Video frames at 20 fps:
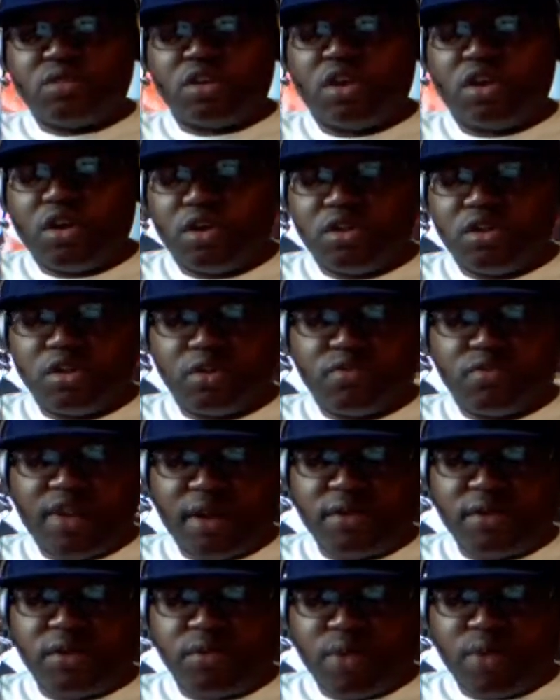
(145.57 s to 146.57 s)
the uh,
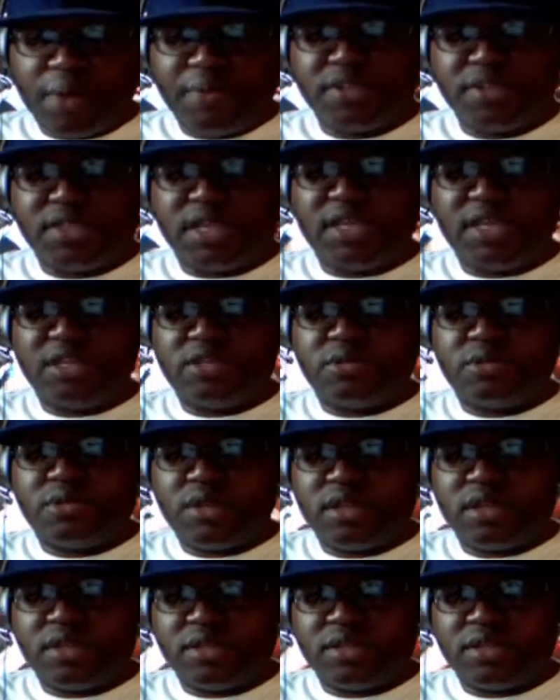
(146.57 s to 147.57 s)
the the weapons that he's
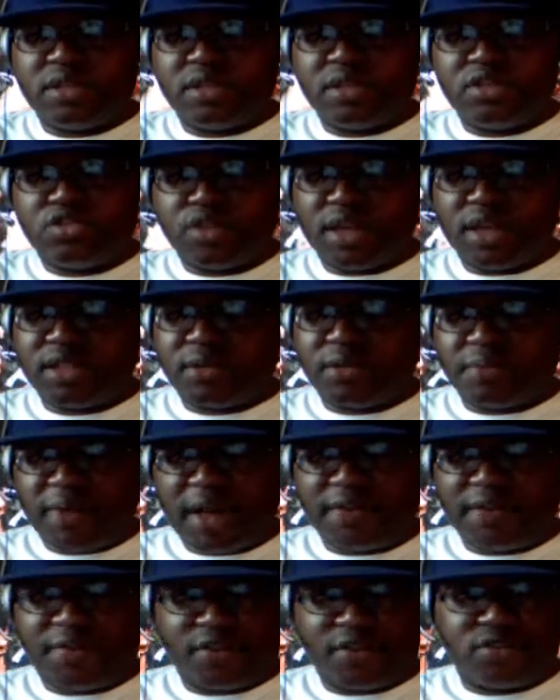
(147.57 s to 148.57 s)
he's he's tried to
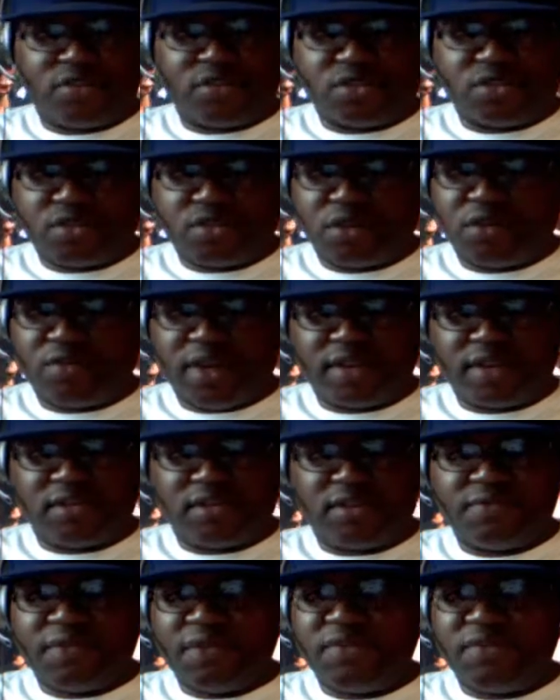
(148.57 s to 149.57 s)
buy. First of all, assault
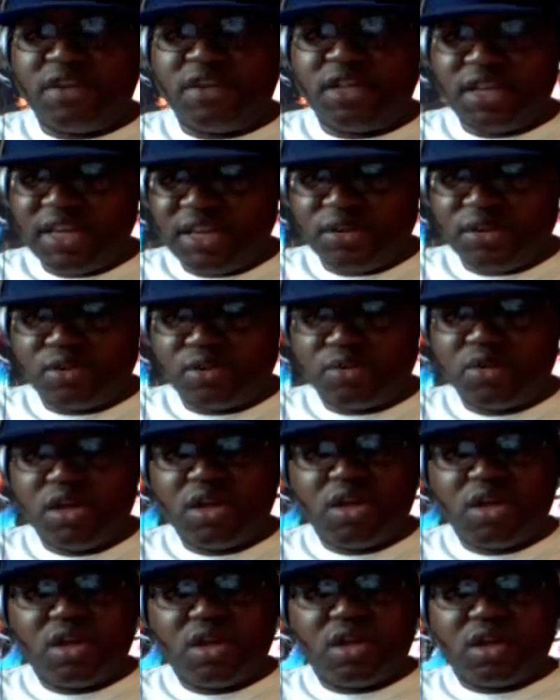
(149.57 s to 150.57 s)
rifles are very illegal.
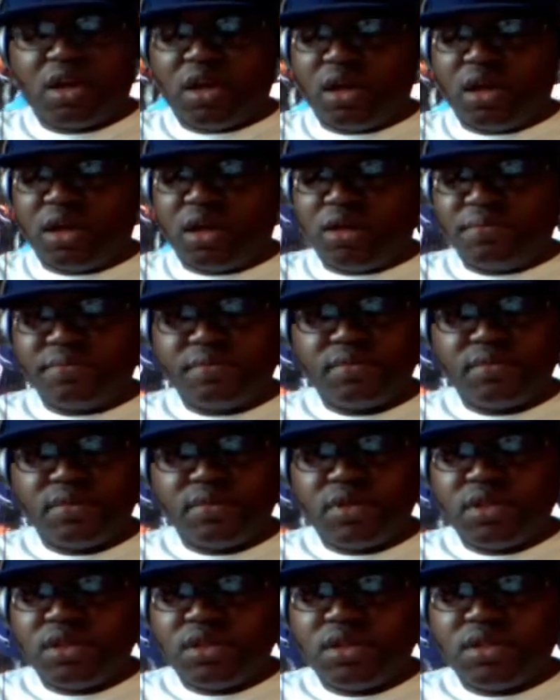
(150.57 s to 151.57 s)
Um,
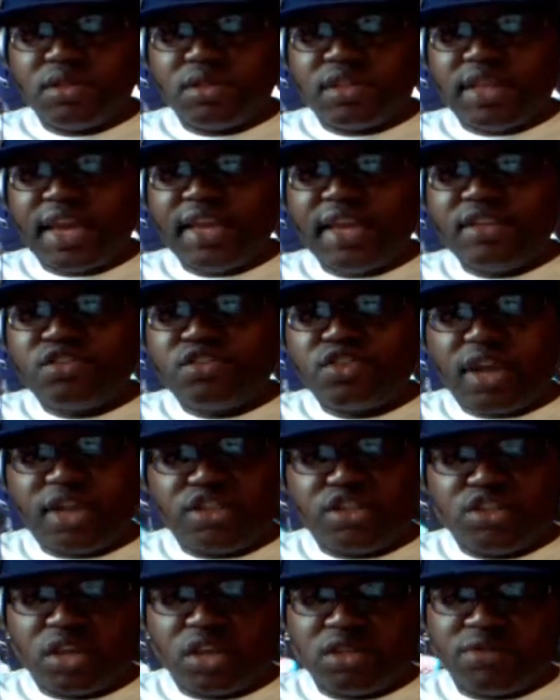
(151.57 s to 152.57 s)
they trying
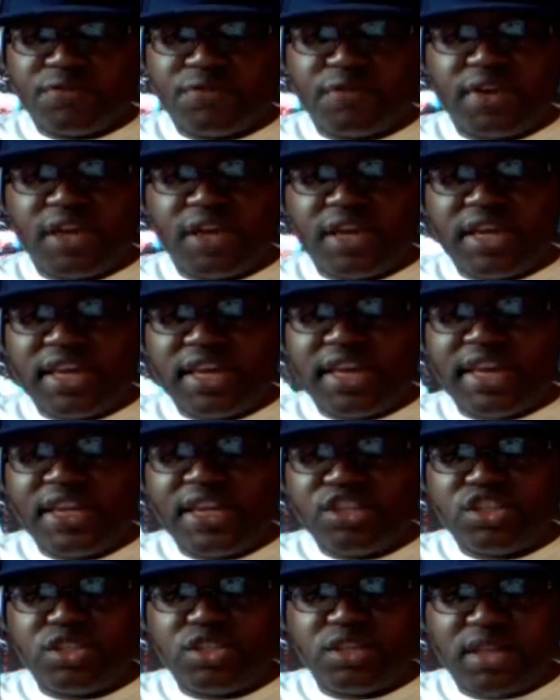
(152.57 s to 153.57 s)
to charge for
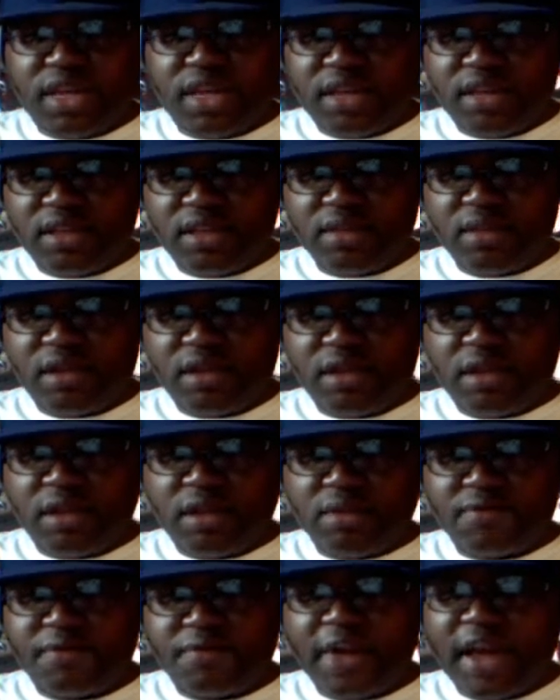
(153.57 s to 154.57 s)
each
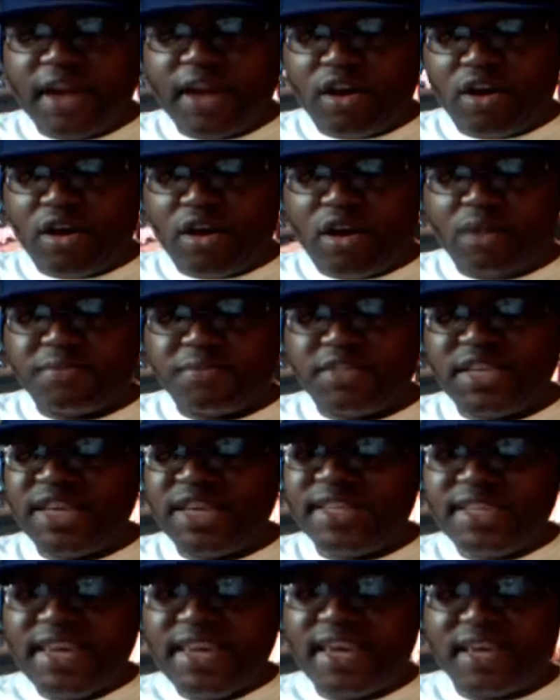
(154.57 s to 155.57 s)
um, firearm
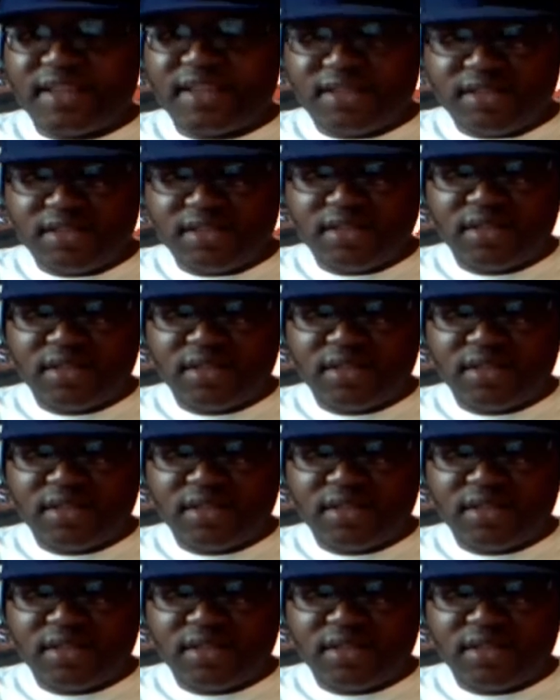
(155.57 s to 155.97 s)
ten years.